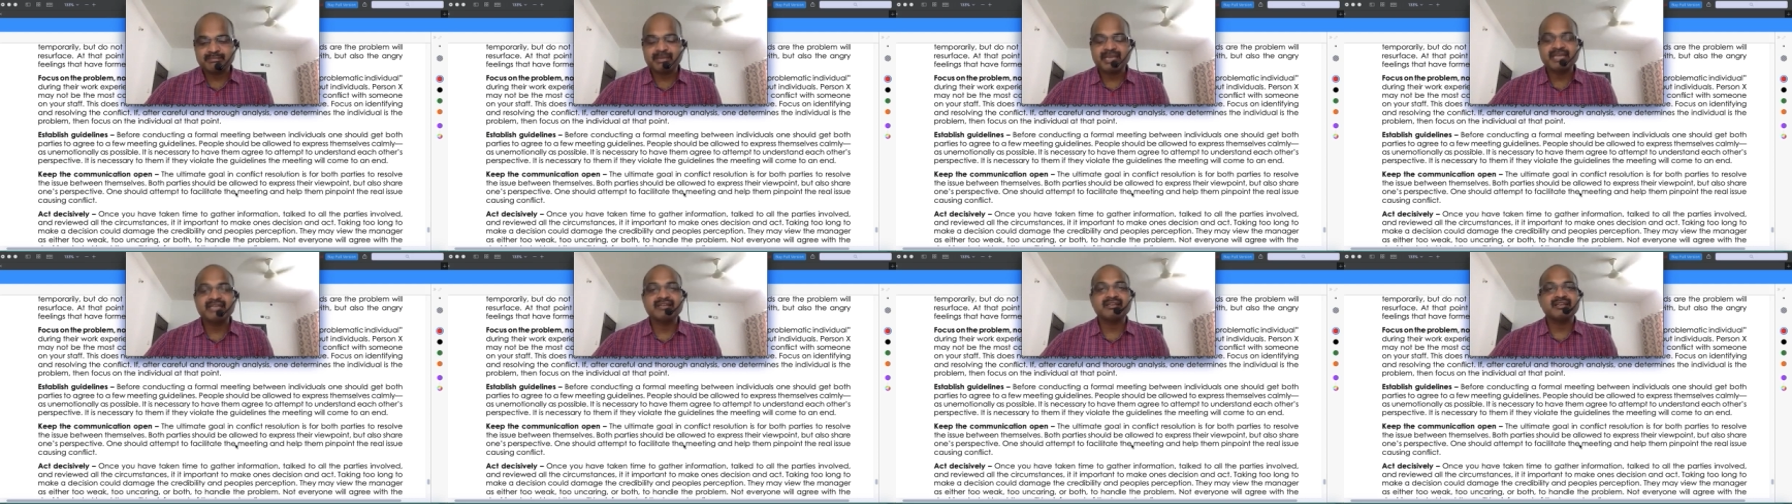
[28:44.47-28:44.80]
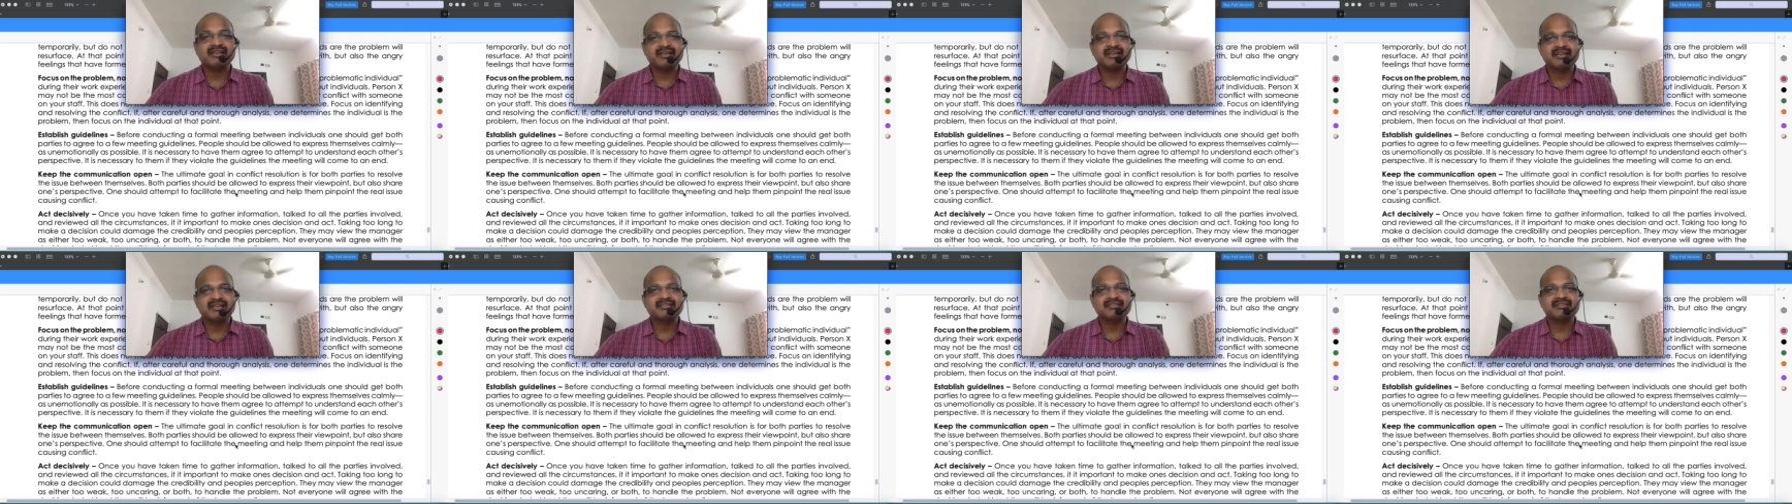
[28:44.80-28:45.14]

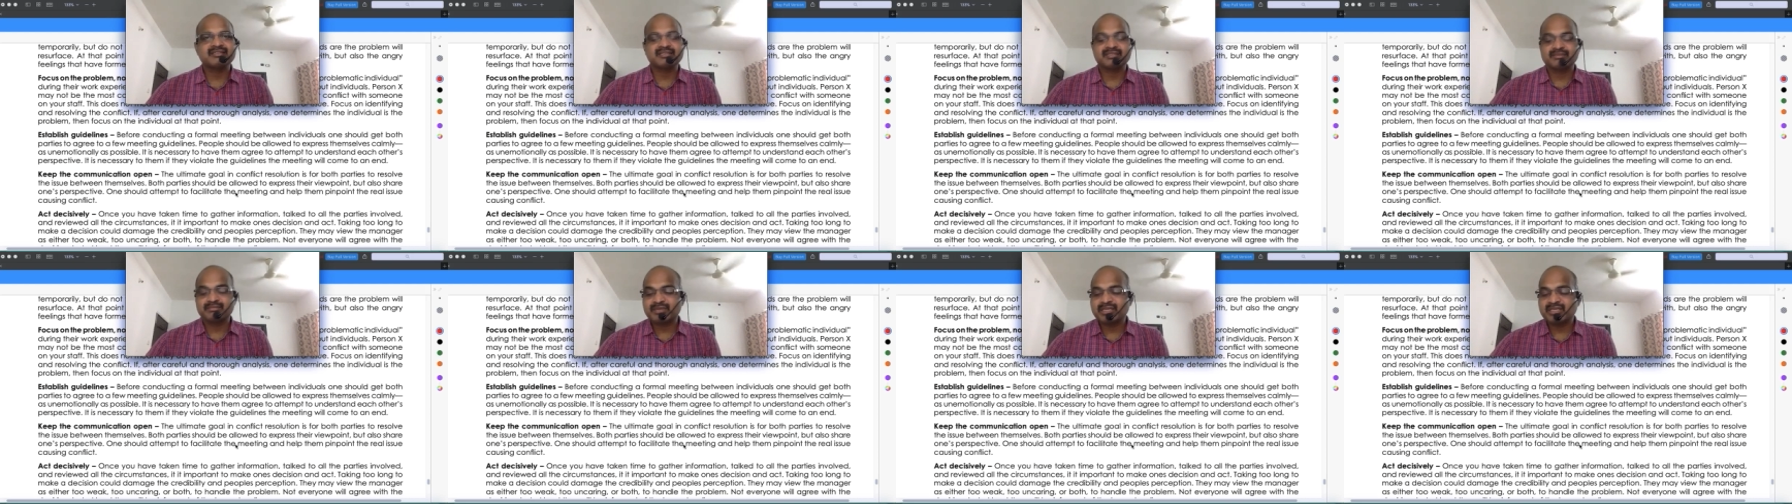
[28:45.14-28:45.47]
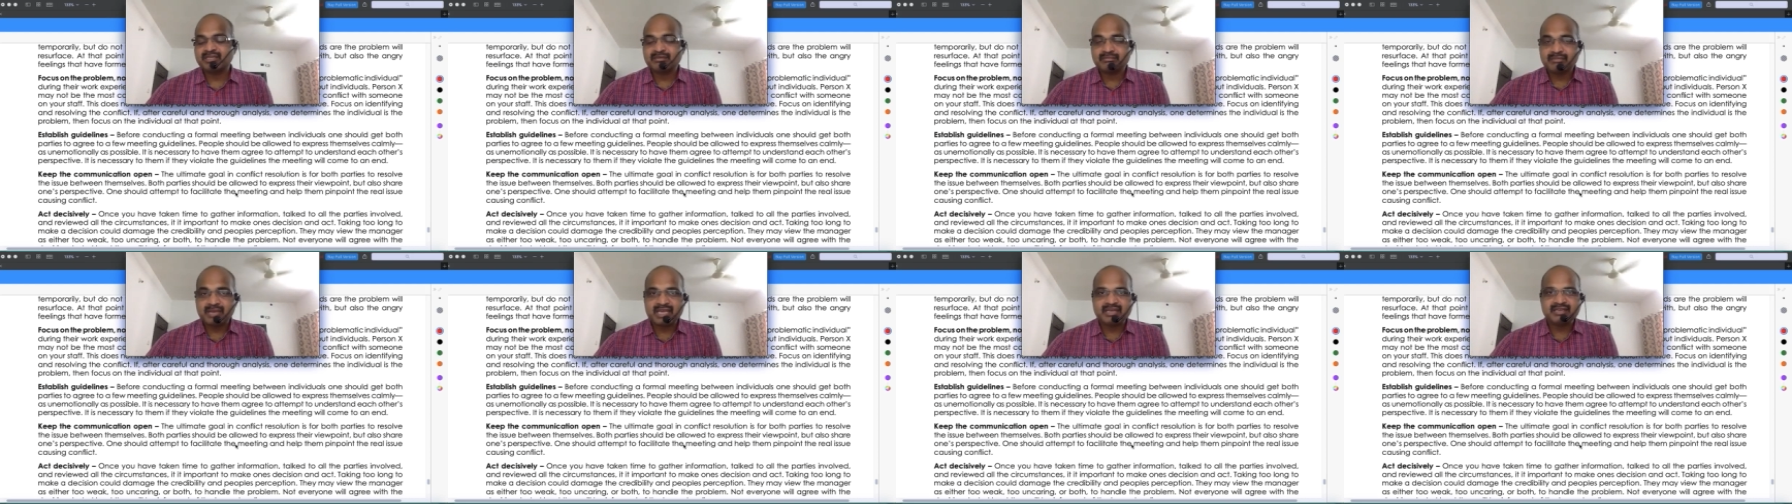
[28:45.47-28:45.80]
maintain a distance
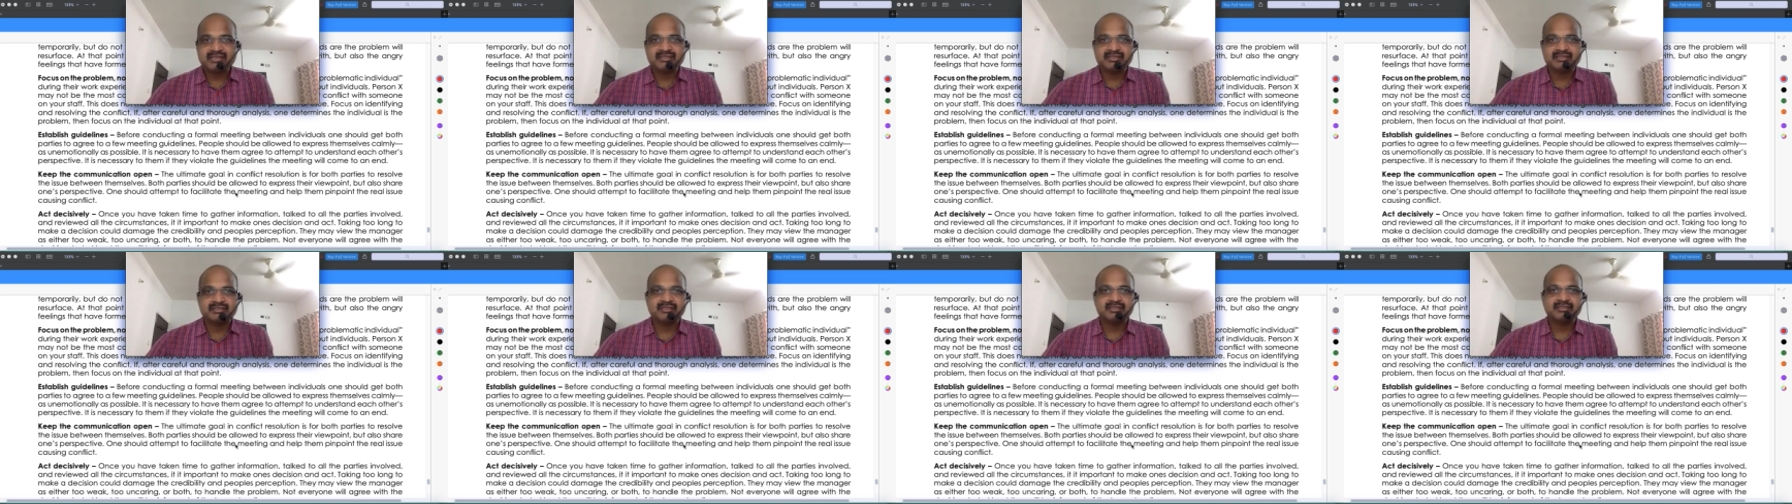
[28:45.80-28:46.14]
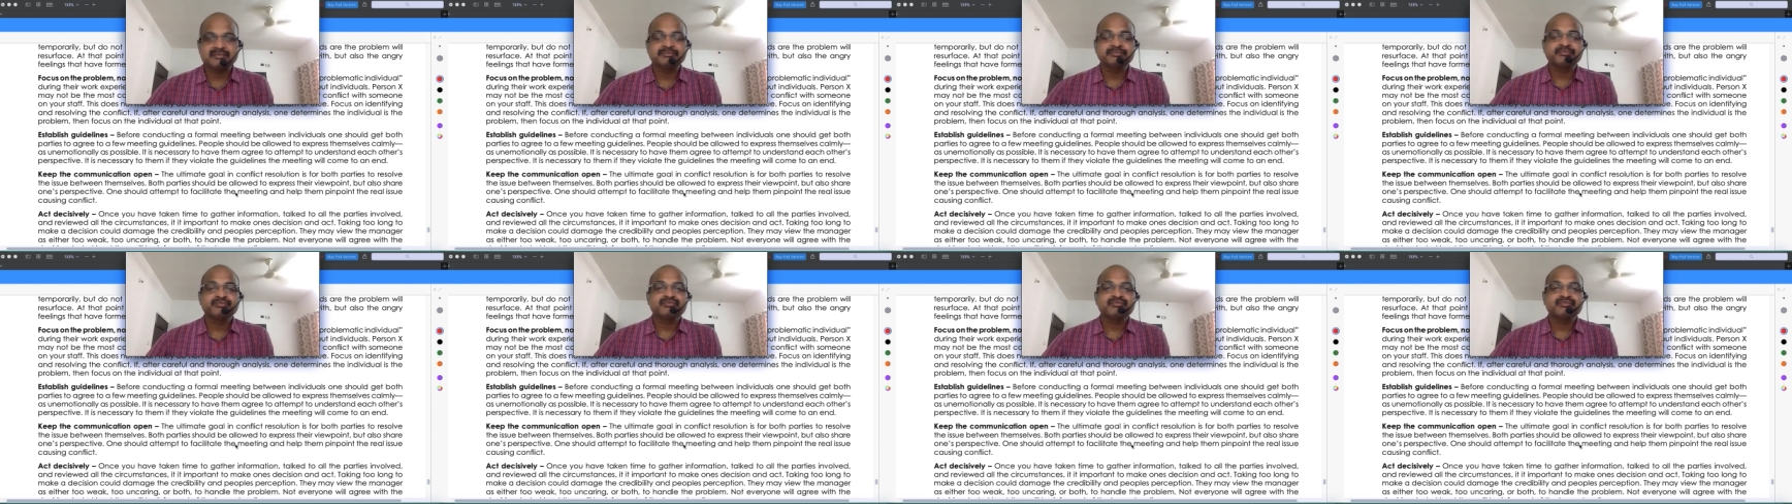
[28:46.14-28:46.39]
being a manager